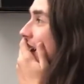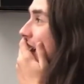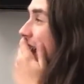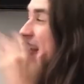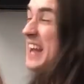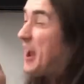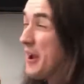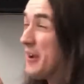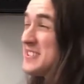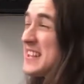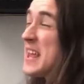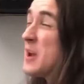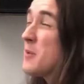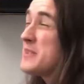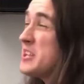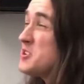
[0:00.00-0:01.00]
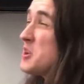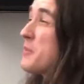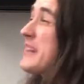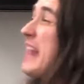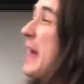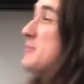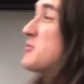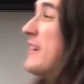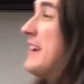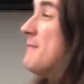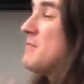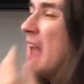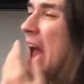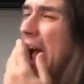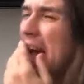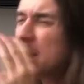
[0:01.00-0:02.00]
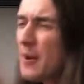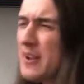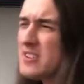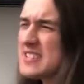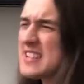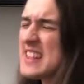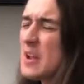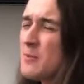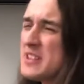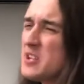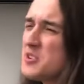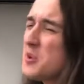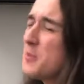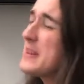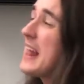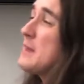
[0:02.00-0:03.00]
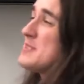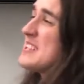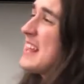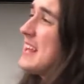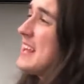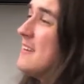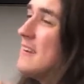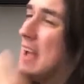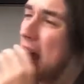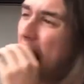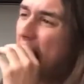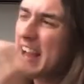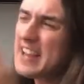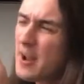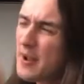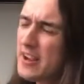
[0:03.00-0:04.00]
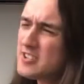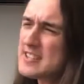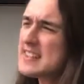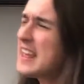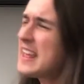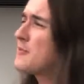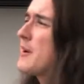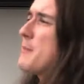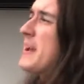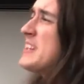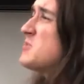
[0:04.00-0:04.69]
And now here's the thing with YouTube collabs, right? And now here's the thing with YouTube collabs that they, and now here's the thing, right?